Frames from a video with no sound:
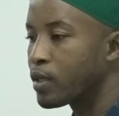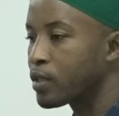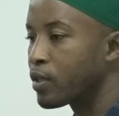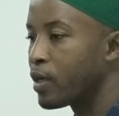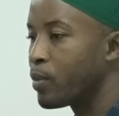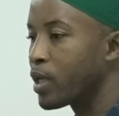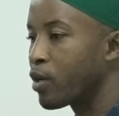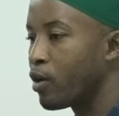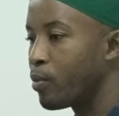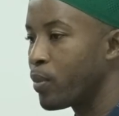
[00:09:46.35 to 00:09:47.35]
Sir, I
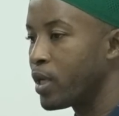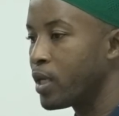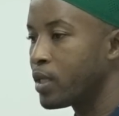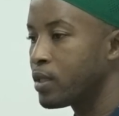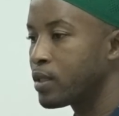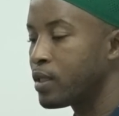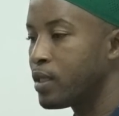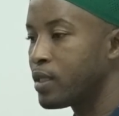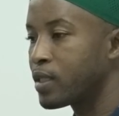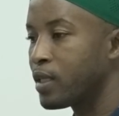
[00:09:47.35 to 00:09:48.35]
make complaint to
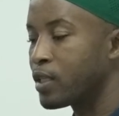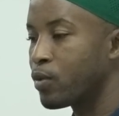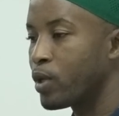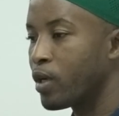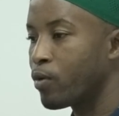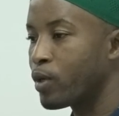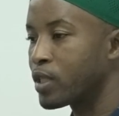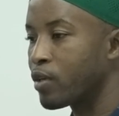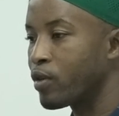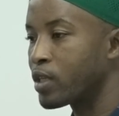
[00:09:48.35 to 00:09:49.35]
the station where I was
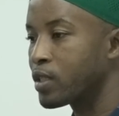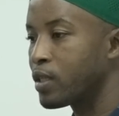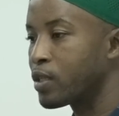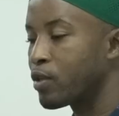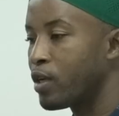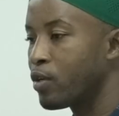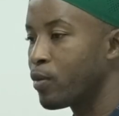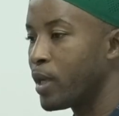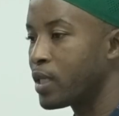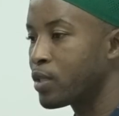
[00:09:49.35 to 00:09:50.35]
arrested, sir.
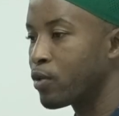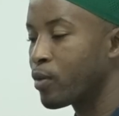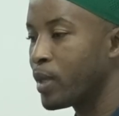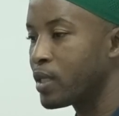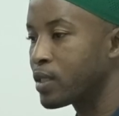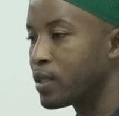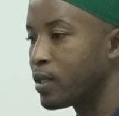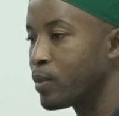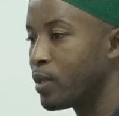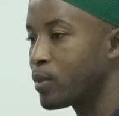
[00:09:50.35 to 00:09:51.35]
Nobody took my
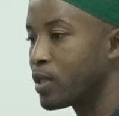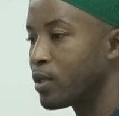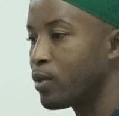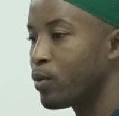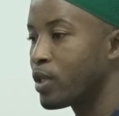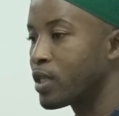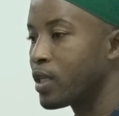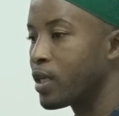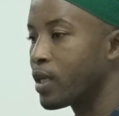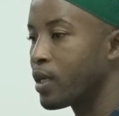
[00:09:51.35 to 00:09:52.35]
statement. I'm saying they weren't
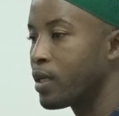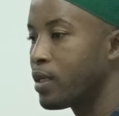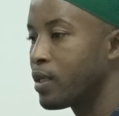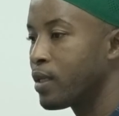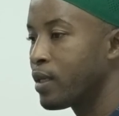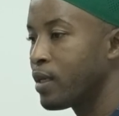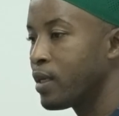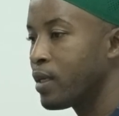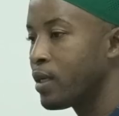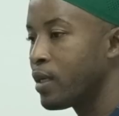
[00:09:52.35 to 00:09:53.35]
taking
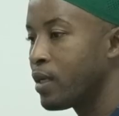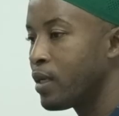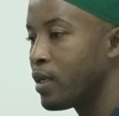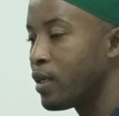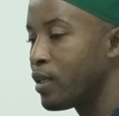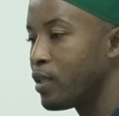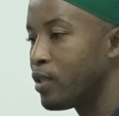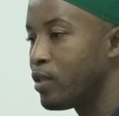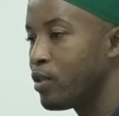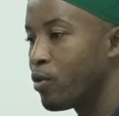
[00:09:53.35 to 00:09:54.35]

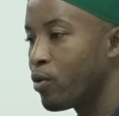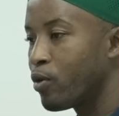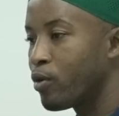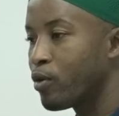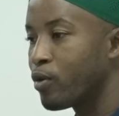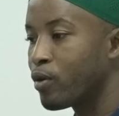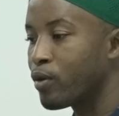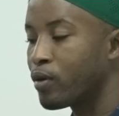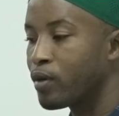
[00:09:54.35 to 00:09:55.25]
no